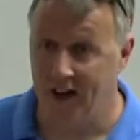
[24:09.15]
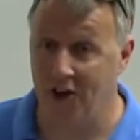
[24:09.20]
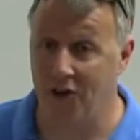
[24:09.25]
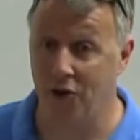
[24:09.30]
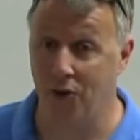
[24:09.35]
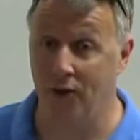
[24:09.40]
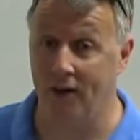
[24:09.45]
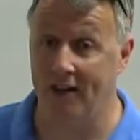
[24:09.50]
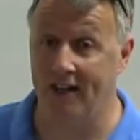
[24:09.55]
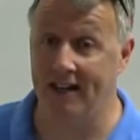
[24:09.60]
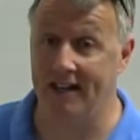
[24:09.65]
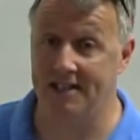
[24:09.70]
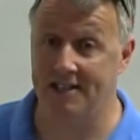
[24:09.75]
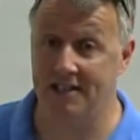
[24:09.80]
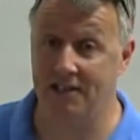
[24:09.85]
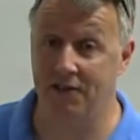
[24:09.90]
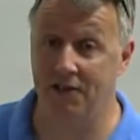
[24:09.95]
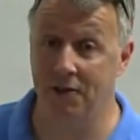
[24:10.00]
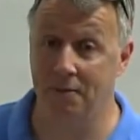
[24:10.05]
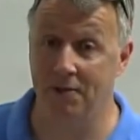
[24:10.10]
otherwise,
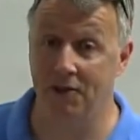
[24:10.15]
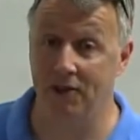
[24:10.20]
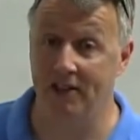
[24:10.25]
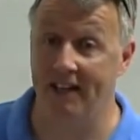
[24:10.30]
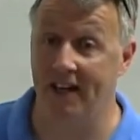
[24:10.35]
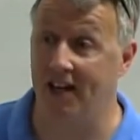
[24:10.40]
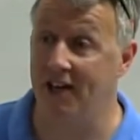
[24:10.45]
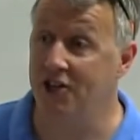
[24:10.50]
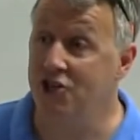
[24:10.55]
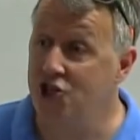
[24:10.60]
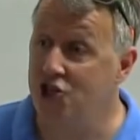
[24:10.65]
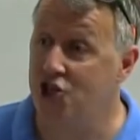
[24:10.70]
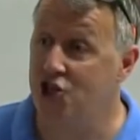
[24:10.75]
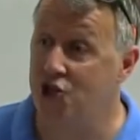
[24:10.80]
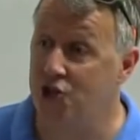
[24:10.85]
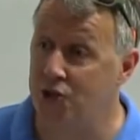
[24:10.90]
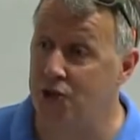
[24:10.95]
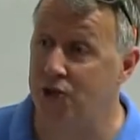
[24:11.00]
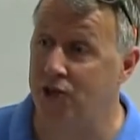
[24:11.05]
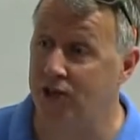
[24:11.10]
if you're merely
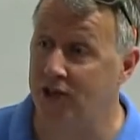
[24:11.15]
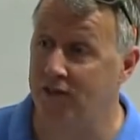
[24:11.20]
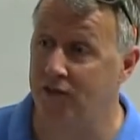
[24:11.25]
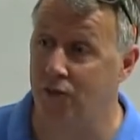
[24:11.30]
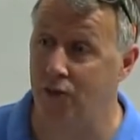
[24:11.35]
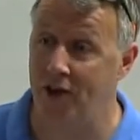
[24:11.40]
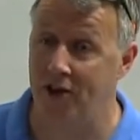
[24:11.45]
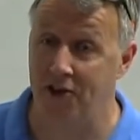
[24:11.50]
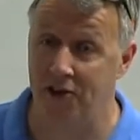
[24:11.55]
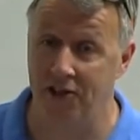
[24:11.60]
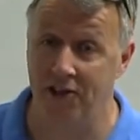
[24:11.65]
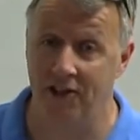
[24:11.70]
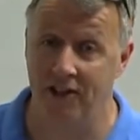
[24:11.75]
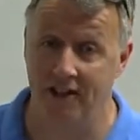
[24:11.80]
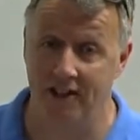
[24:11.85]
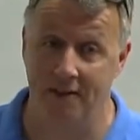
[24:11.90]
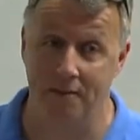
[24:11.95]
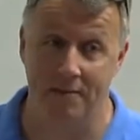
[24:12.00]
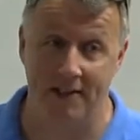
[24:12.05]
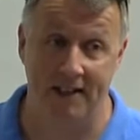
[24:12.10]
unsure of whether you're
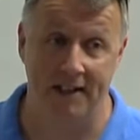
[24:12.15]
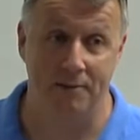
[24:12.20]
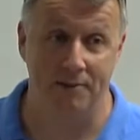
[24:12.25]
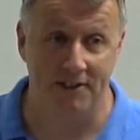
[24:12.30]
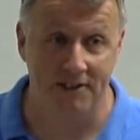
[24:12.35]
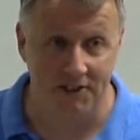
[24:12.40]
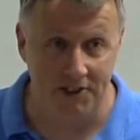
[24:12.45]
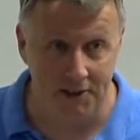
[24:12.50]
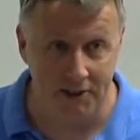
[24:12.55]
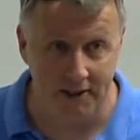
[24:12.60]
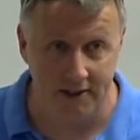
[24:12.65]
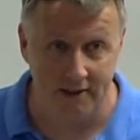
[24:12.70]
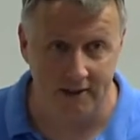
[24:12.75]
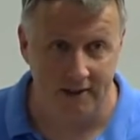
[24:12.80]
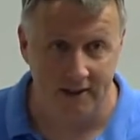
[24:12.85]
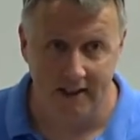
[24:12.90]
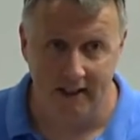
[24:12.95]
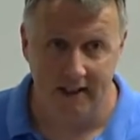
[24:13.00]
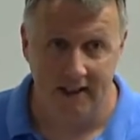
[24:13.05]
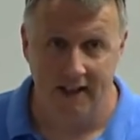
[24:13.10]
going to be able to do it,
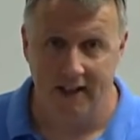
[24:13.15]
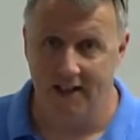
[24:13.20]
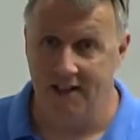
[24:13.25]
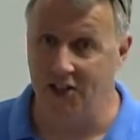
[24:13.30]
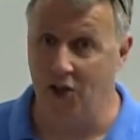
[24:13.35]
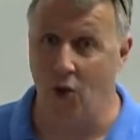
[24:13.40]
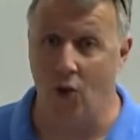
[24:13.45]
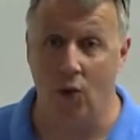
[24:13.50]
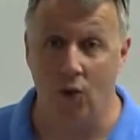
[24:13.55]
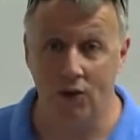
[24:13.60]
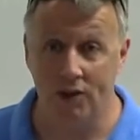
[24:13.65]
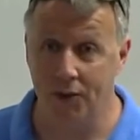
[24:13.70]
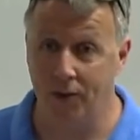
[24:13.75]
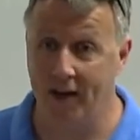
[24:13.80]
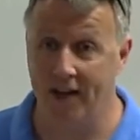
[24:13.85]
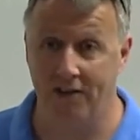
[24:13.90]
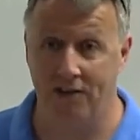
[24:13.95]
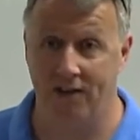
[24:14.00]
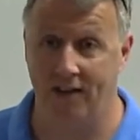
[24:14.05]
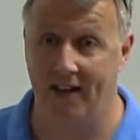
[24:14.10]
the only
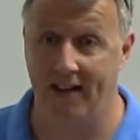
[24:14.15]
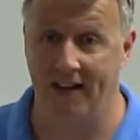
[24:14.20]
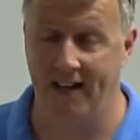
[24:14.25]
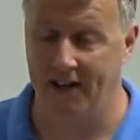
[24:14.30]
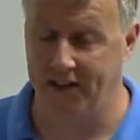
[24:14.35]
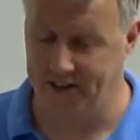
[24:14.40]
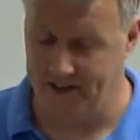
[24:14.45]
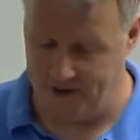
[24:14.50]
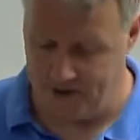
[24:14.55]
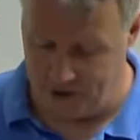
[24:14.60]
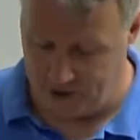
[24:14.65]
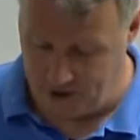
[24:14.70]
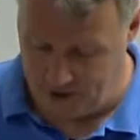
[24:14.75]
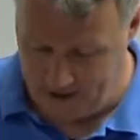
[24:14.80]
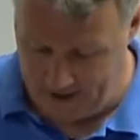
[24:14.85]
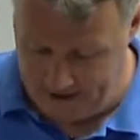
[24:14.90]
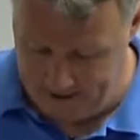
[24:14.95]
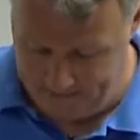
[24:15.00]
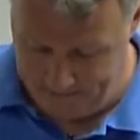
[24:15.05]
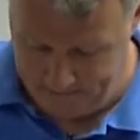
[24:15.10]
way to find out is to
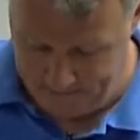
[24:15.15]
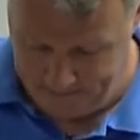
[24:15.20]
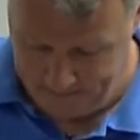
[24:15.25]
try.